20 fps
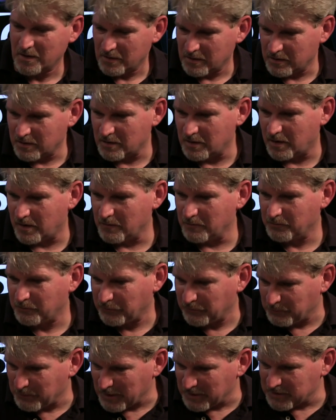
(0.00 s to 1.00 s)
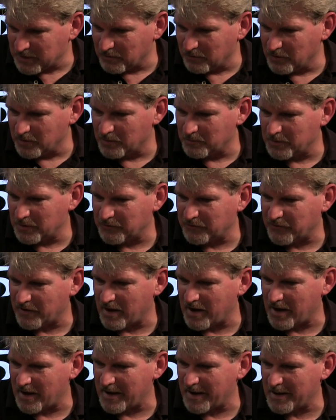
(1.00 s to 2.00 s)
you know spending a little bit of
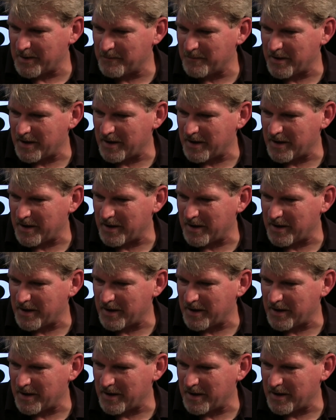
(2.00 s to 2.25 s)
time